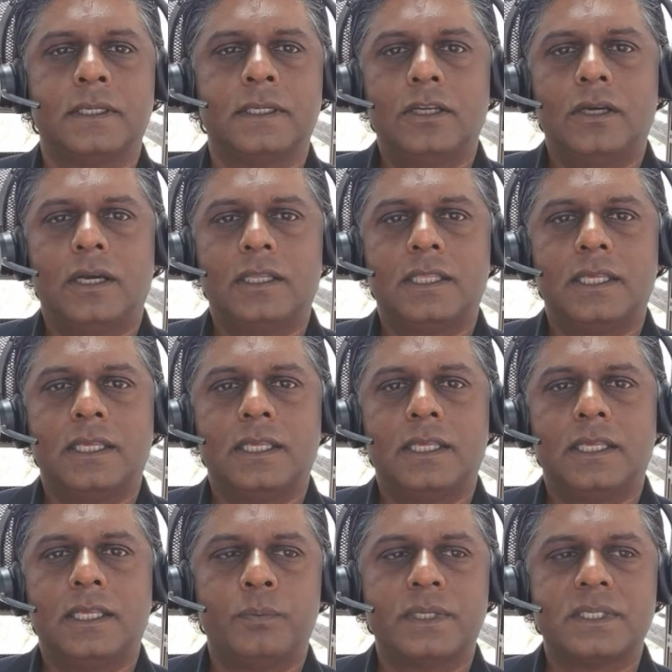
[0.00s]
I think
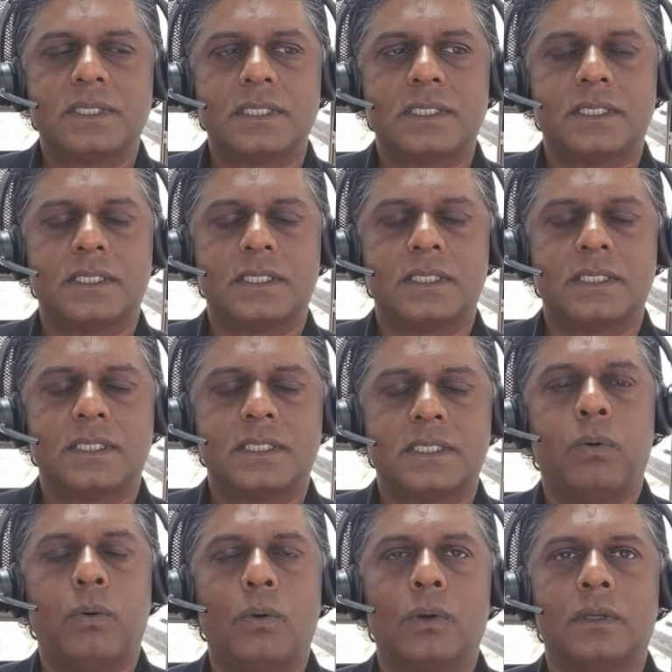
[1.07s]
small businesses are
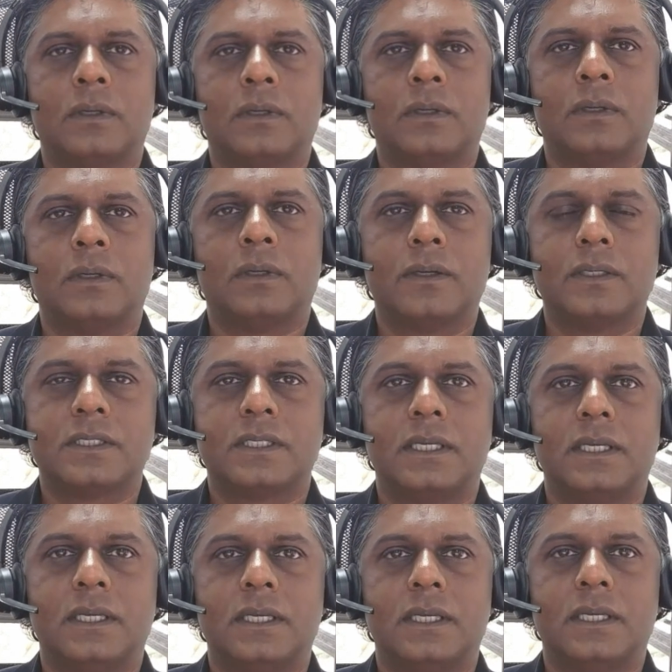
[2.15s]
important because
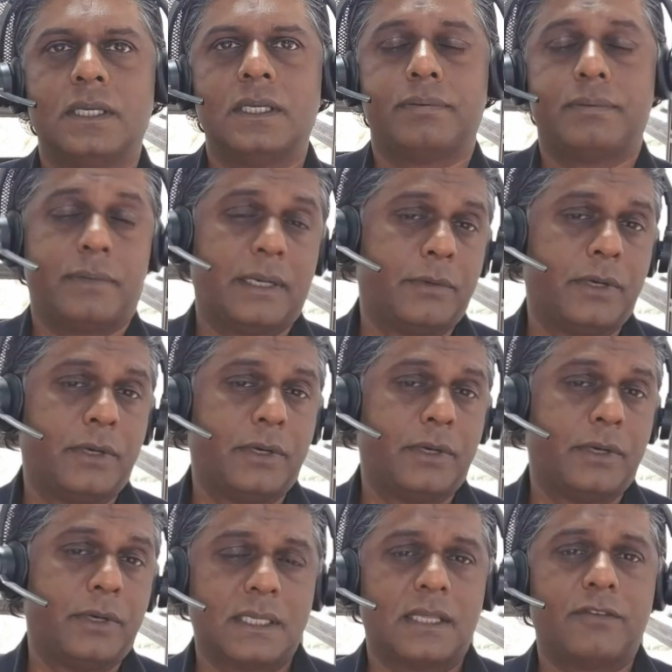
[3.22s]
primarily
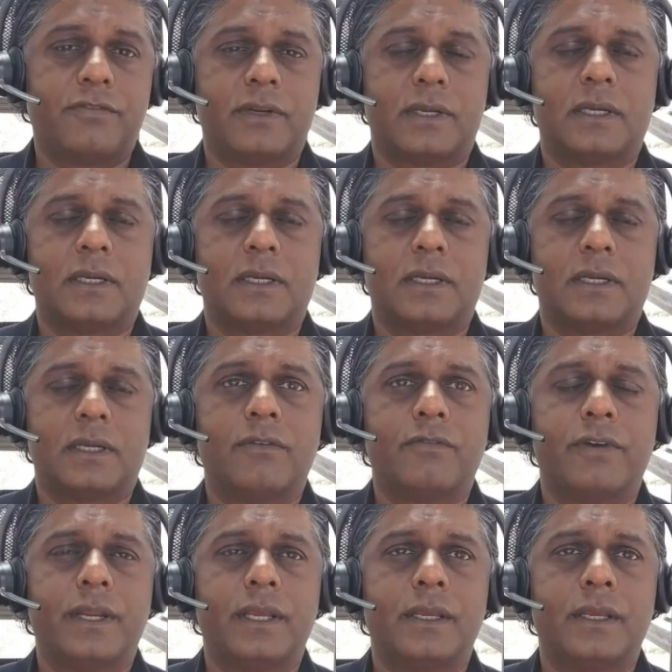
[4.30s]
in South Africa, they're a
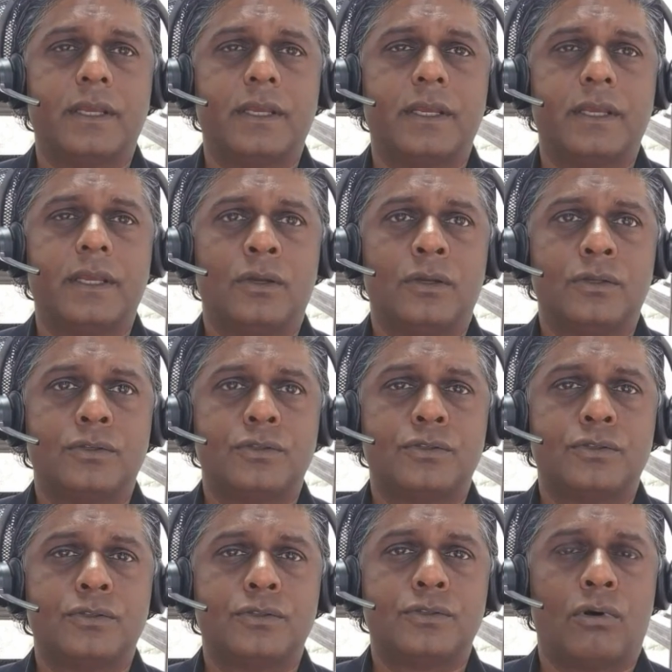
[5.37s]
very
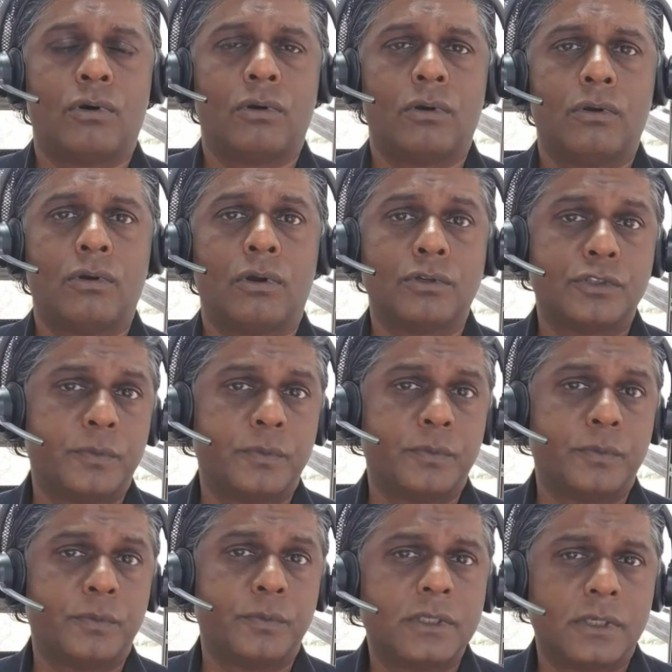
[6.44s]
strong
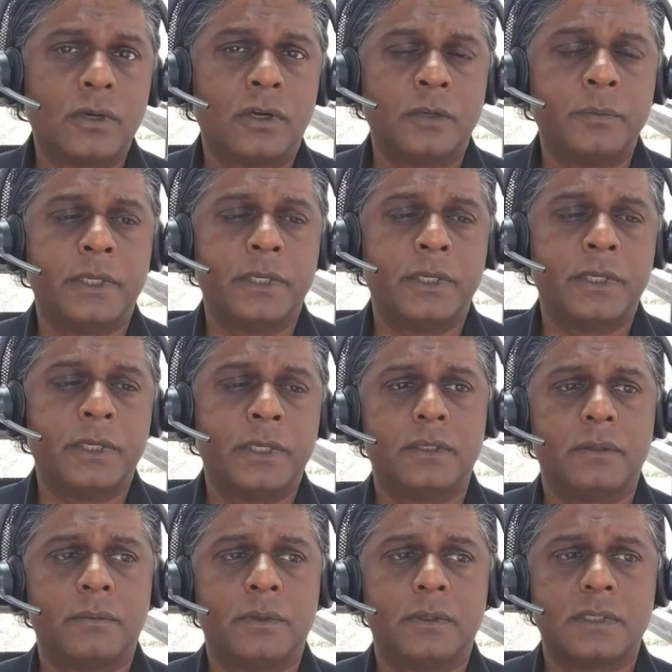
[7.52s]
contributor to the economy.
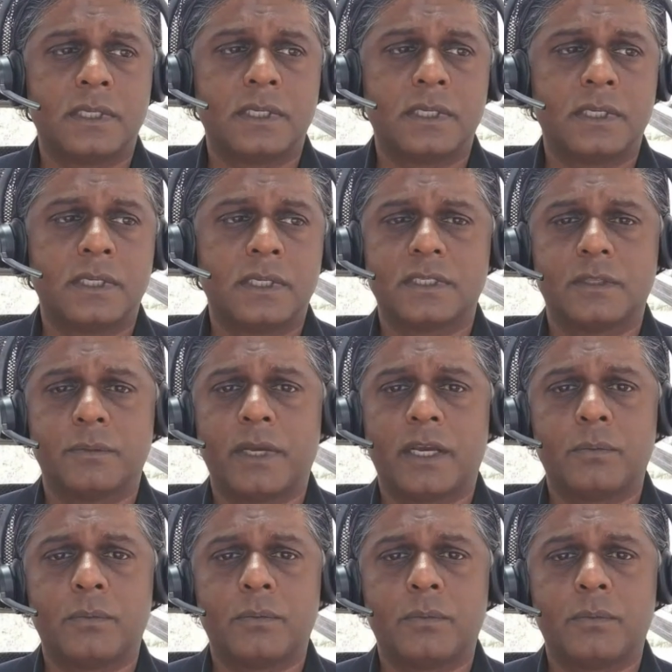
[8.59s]
SMBs are the
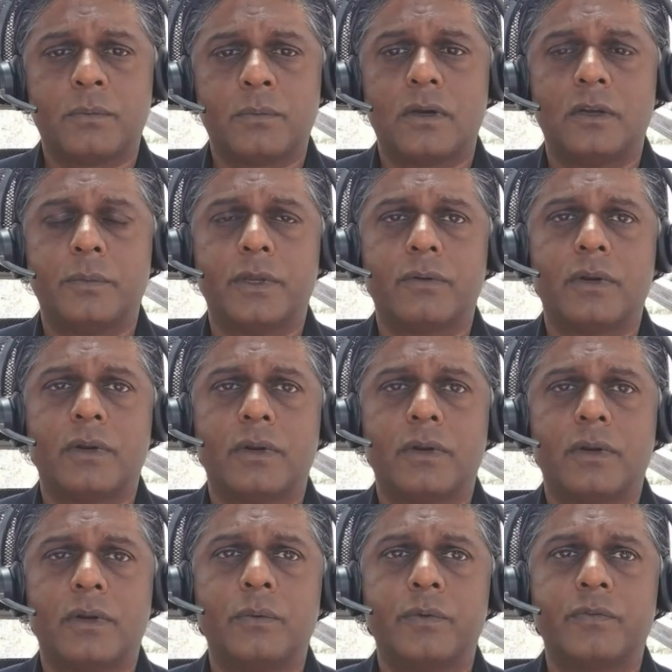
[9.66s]
backbone of our economy, right?
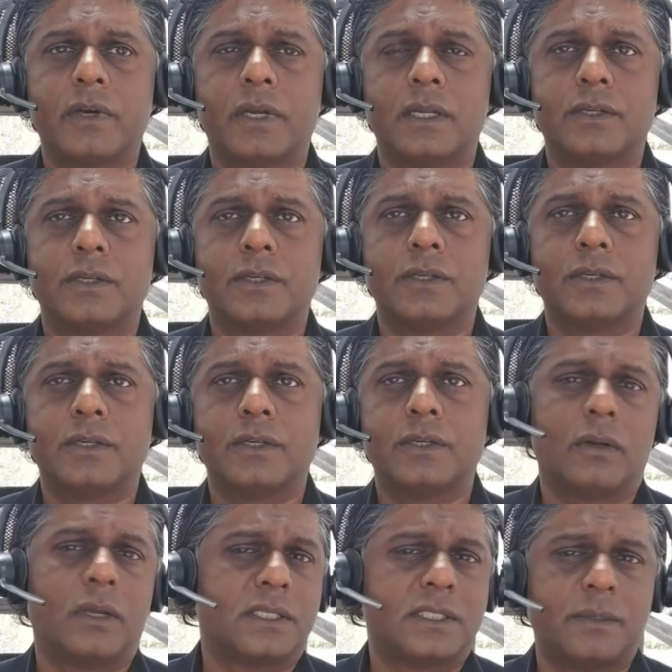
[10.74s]
We've got to understand that
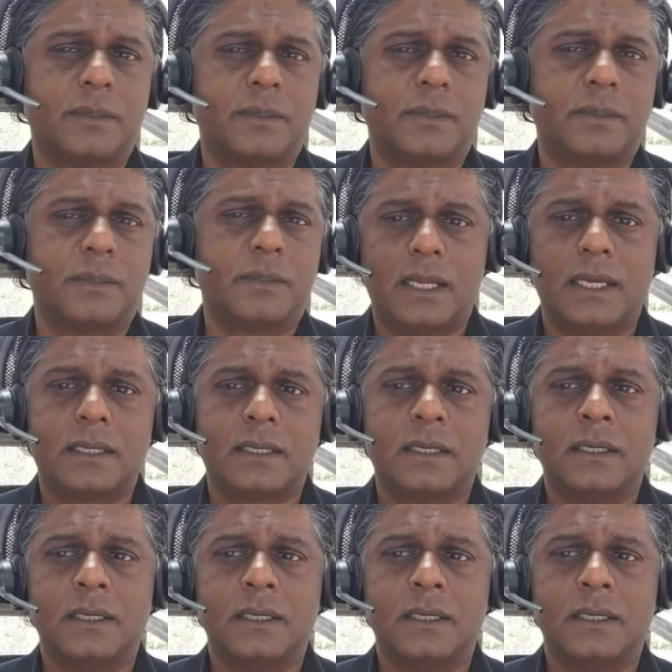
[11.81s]
not SMBs are alike.